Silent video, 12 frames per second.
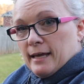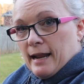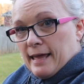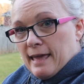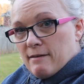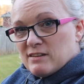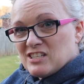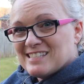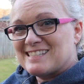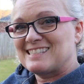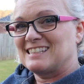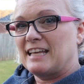and I gave it
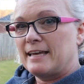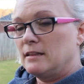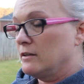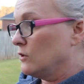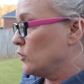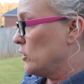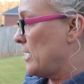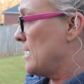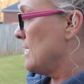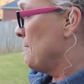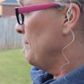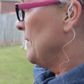just a slight little
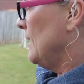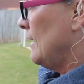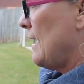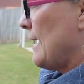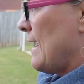crank, and I